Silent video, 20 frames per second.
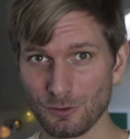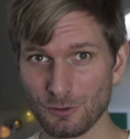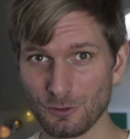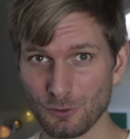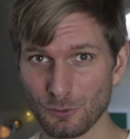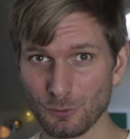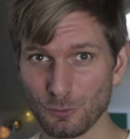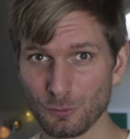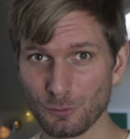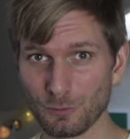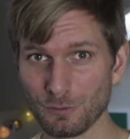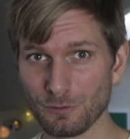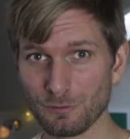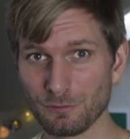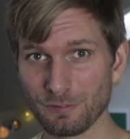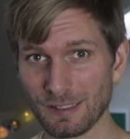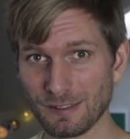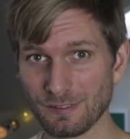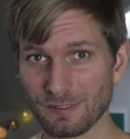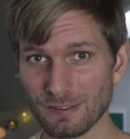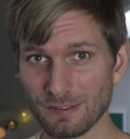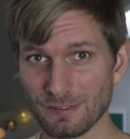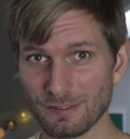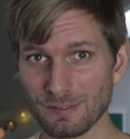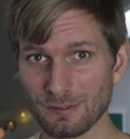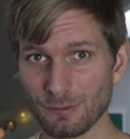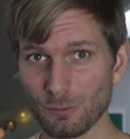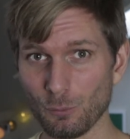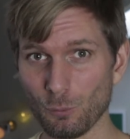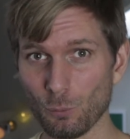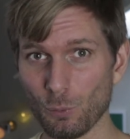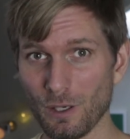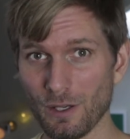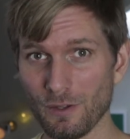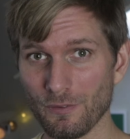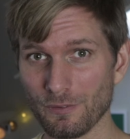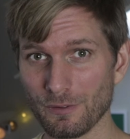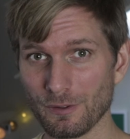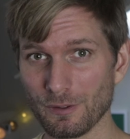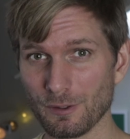two phases,
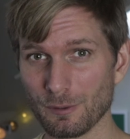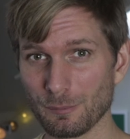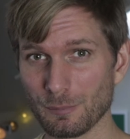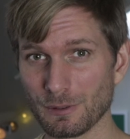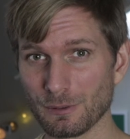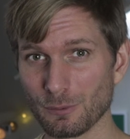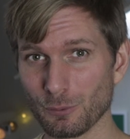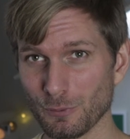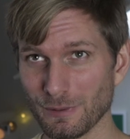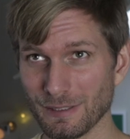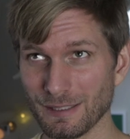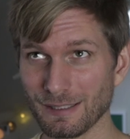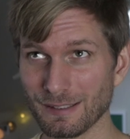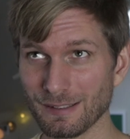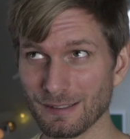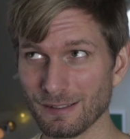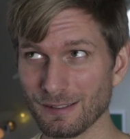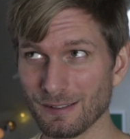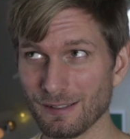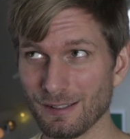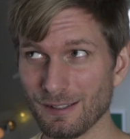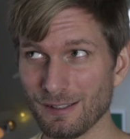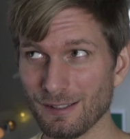one between